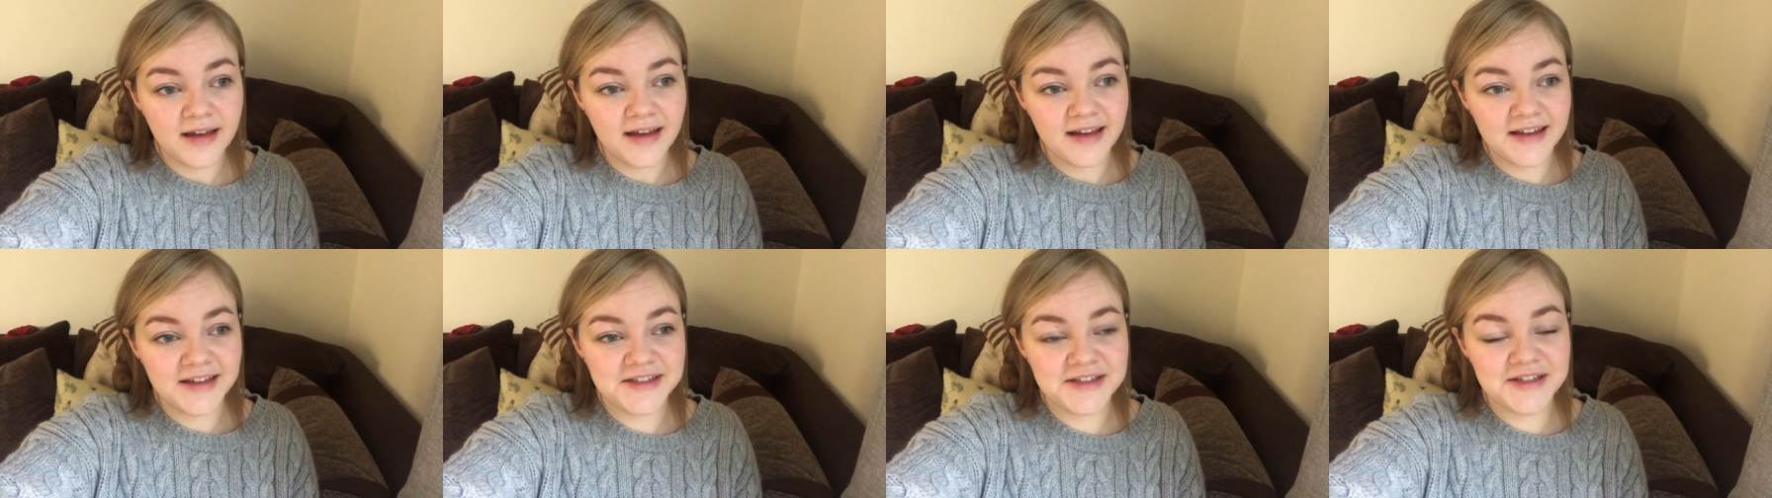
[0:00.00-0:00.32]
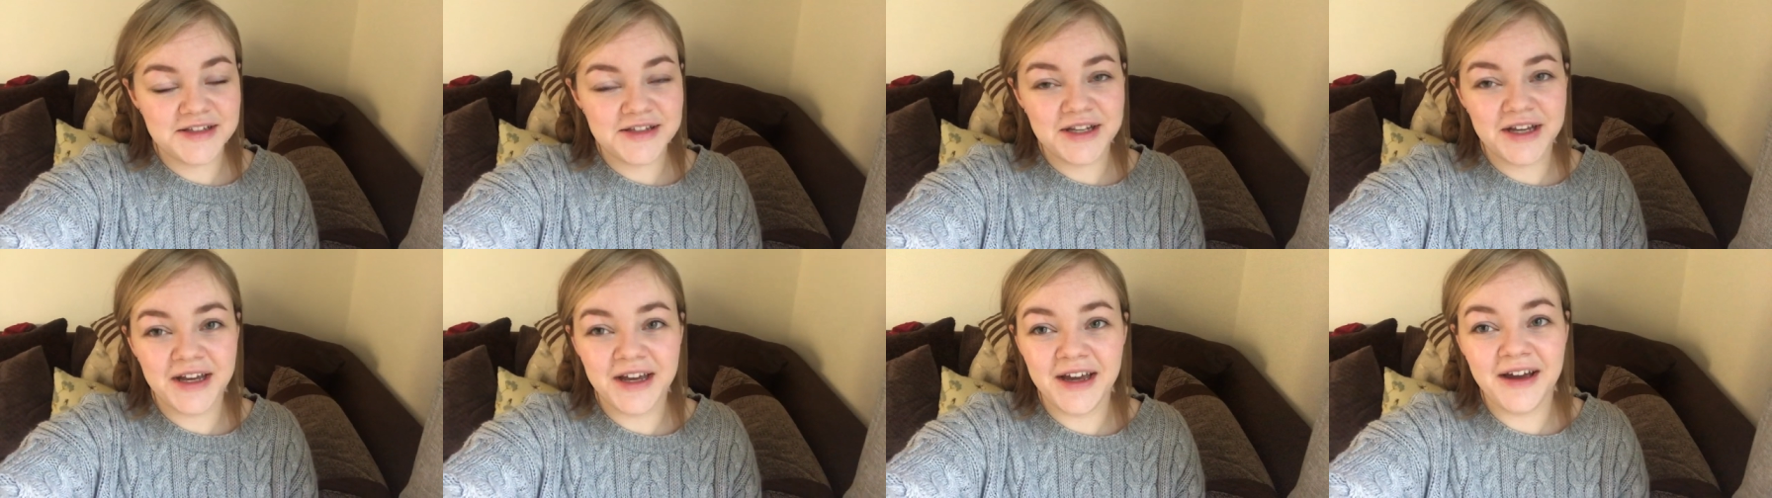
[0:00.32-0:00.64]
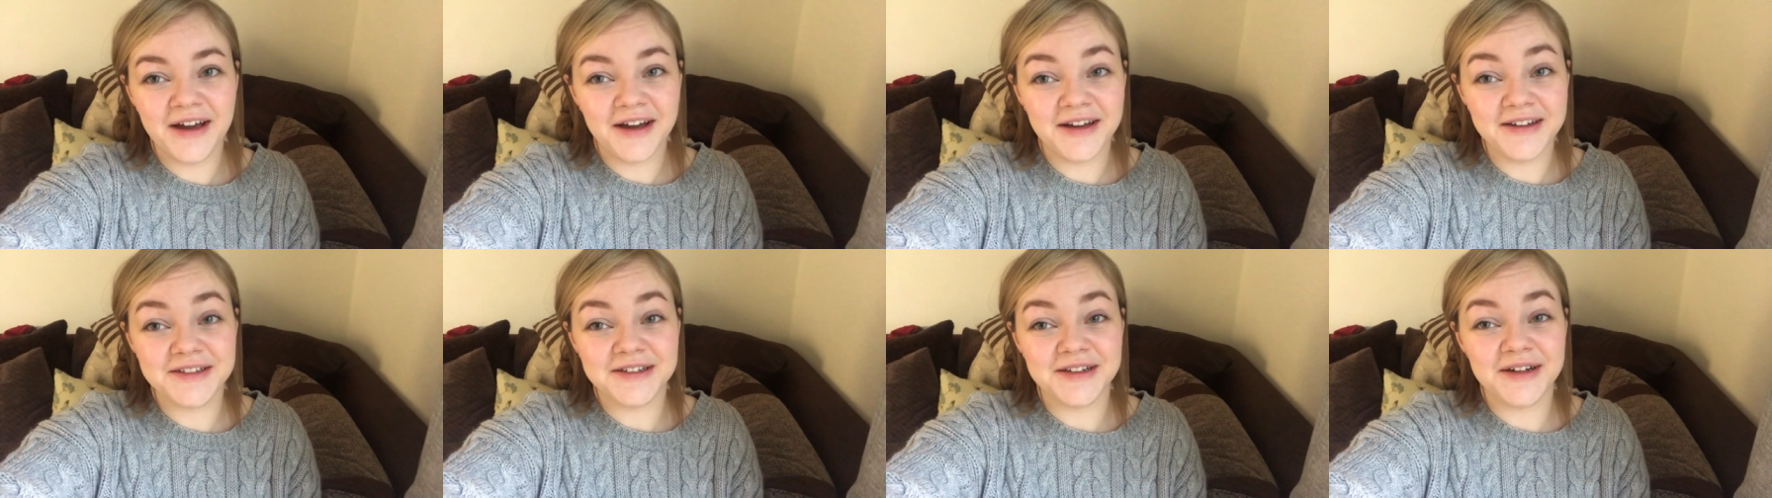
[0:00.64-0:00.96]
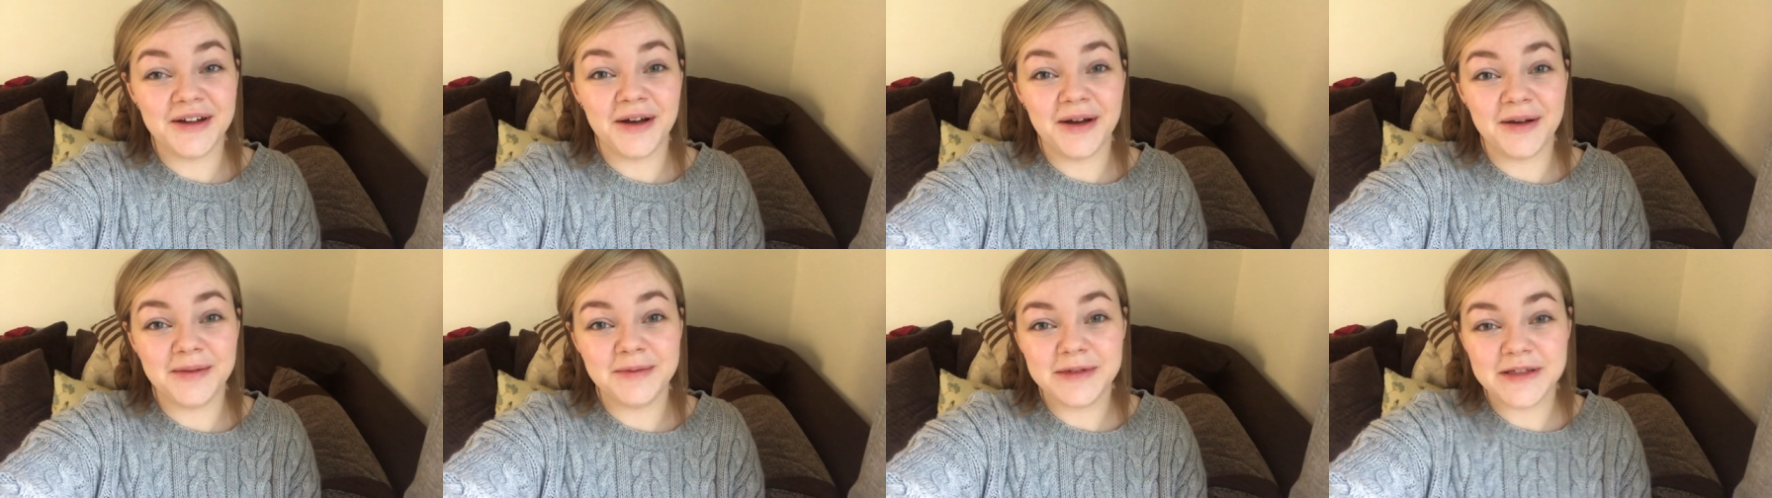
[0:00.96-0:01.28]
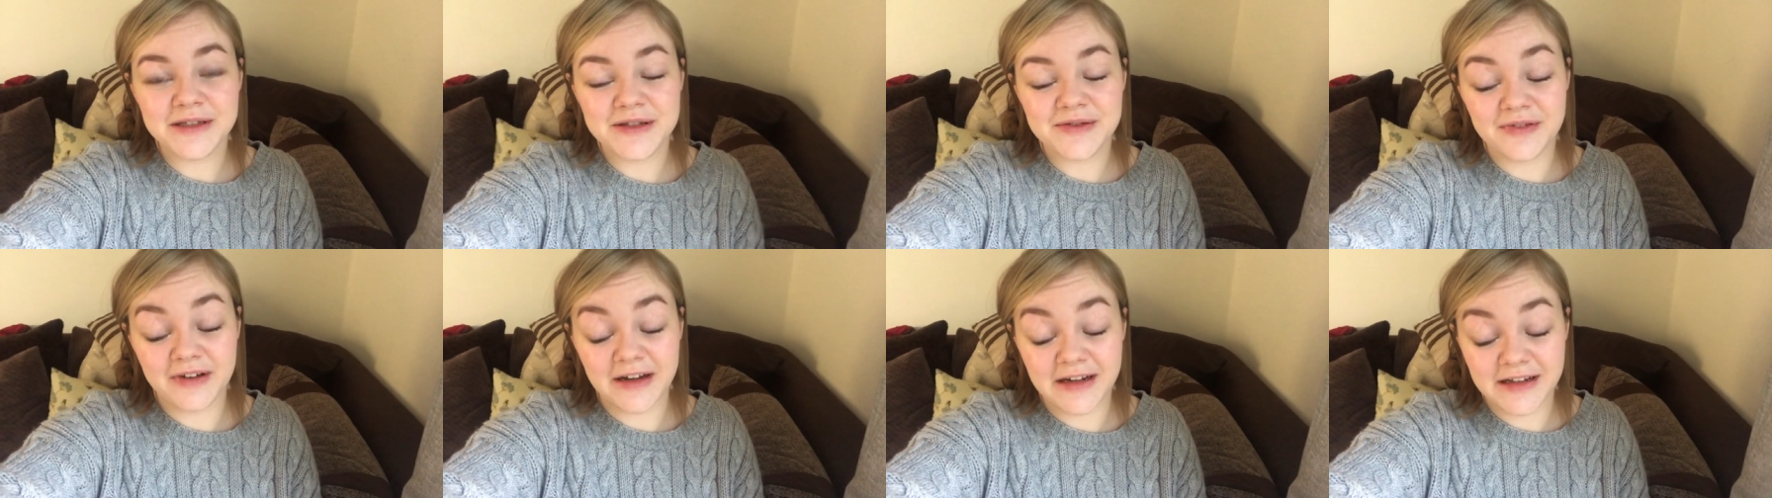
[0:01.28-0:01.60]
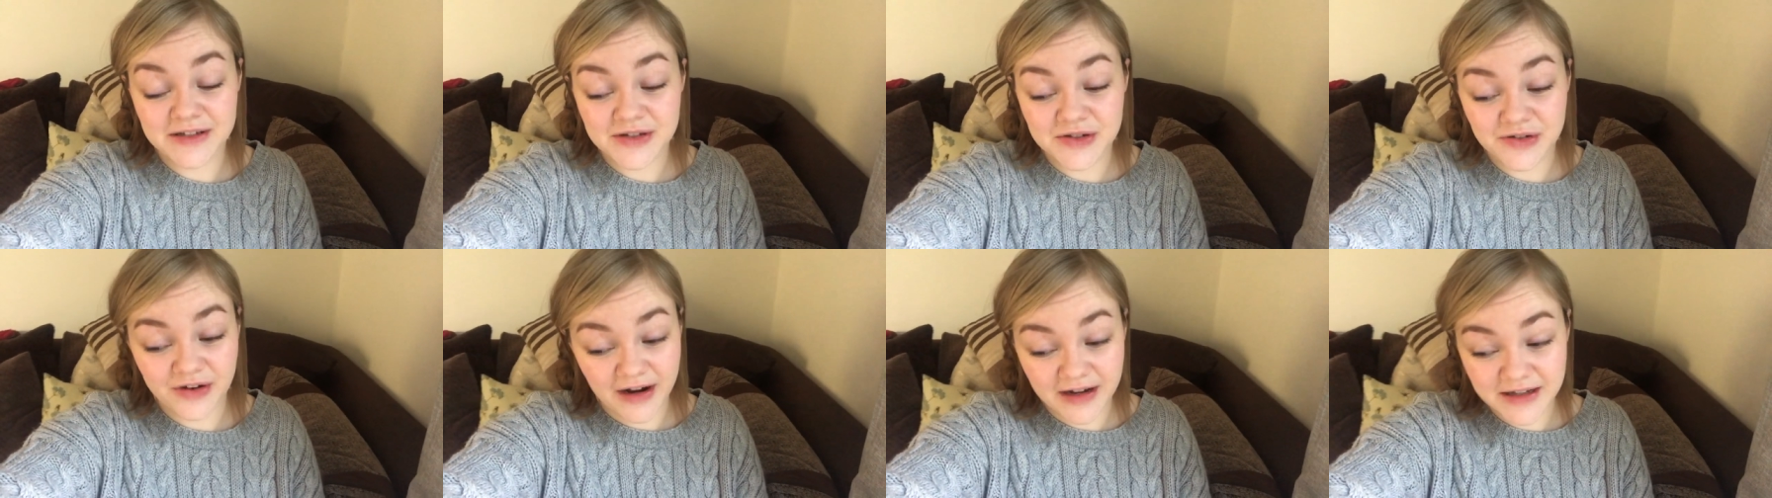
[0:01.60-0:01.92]
It's just, I don't know, I'm just
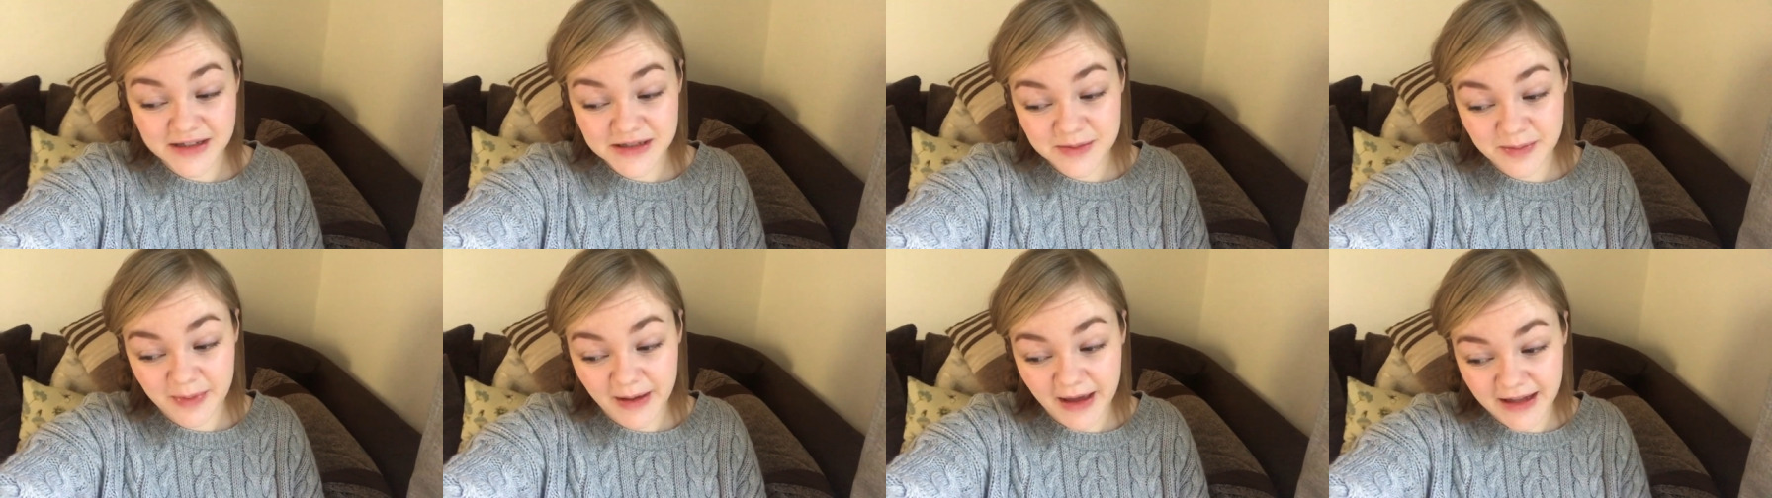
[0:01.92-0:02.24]
really stressed.